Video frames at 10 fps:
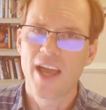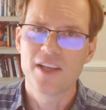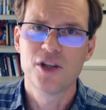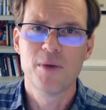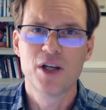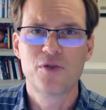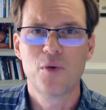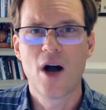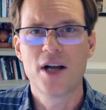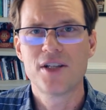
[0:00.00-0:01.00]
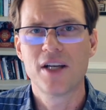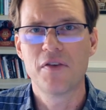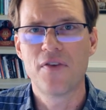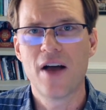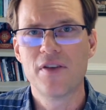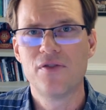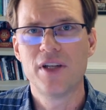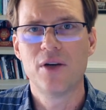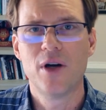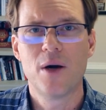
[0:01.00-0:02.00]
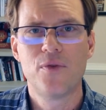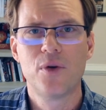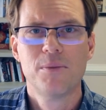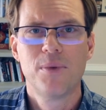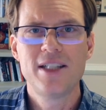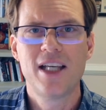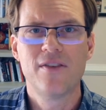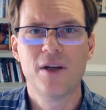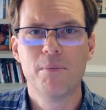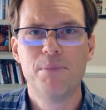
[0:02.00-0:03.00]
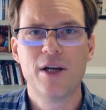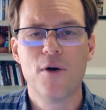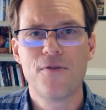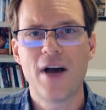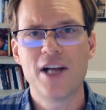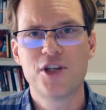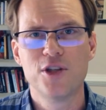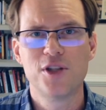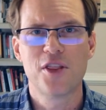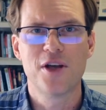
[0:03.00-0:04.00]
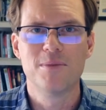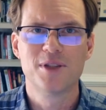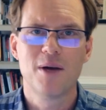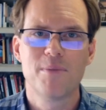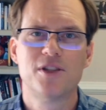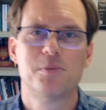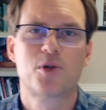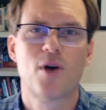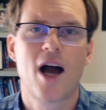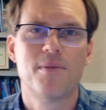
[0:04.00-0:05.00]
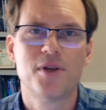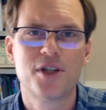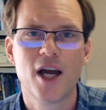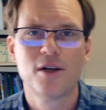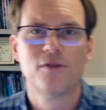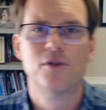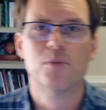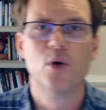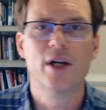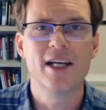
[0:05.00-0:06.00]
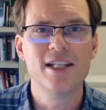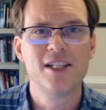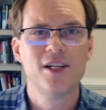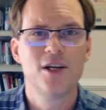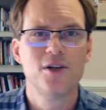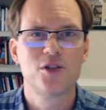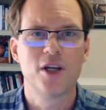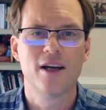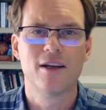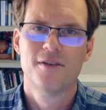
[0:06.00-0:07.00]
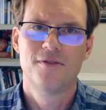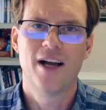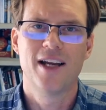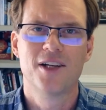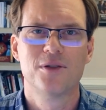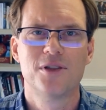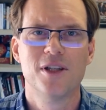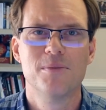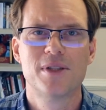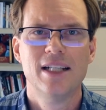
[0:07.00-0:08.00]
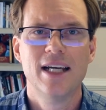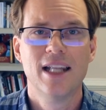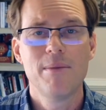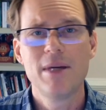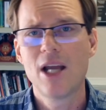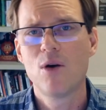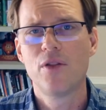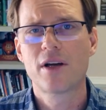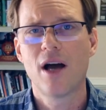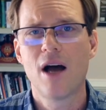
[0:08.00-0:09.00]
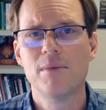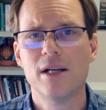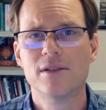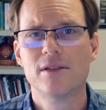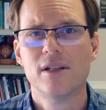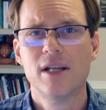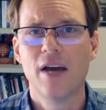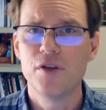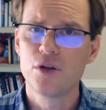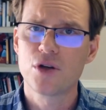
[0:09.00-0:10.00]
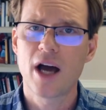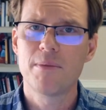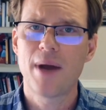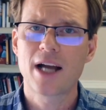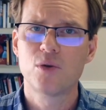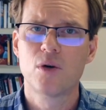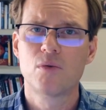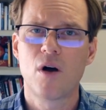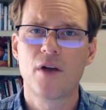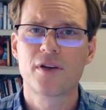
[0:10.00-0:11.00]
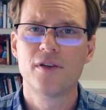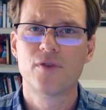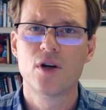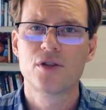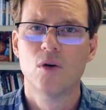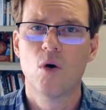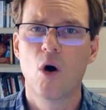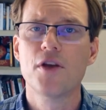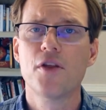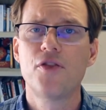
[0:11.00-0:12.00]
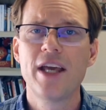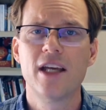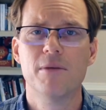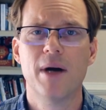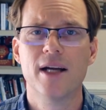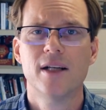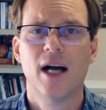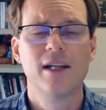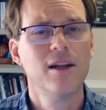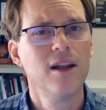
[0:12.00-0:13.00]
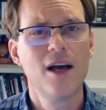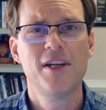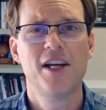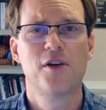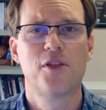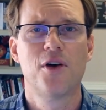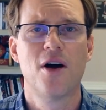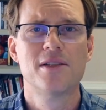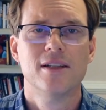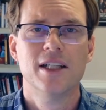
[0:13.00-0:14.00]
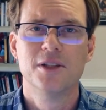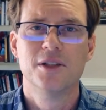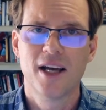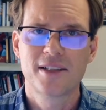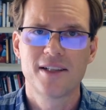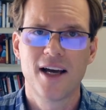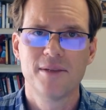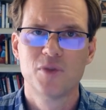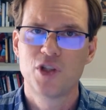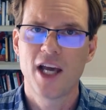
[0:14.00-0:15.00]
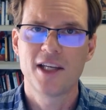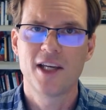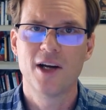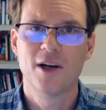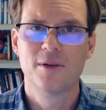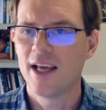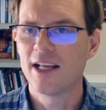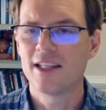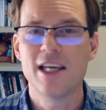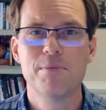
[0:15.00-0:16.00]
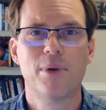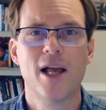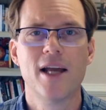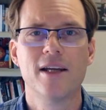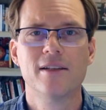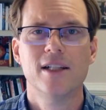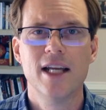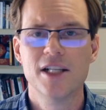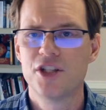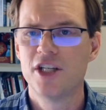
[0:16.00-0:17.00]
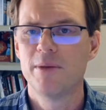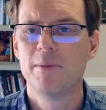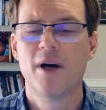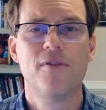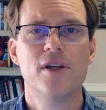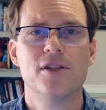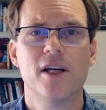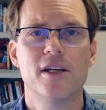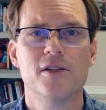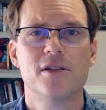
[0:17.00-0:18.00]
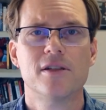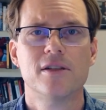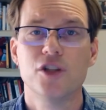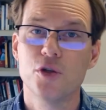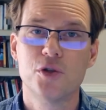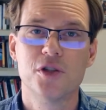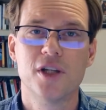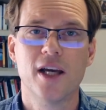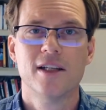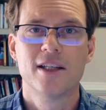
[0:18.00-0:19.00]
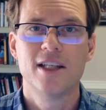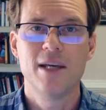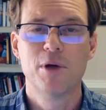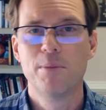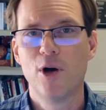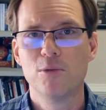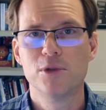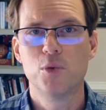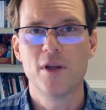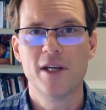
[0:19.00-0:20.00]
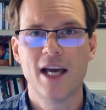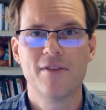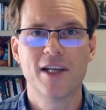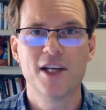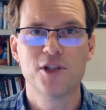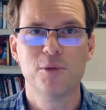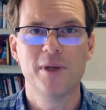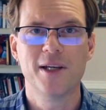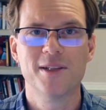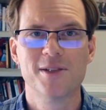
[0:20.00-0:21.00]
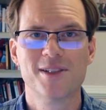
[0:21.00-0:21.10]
you so much for watching. If you found this video helpful, please give it a big old fat juicy thumbs up and subscribe to the channel for more easy to understand financial tips. And let me know in the comments, have you tried a backdoor Roth conversion, or are you thinking about it? I'd love to hear your thoughts. Until next time, take care and keep planning. And as Jimmy Buffett used to say, keep your boat between the navigational beacons.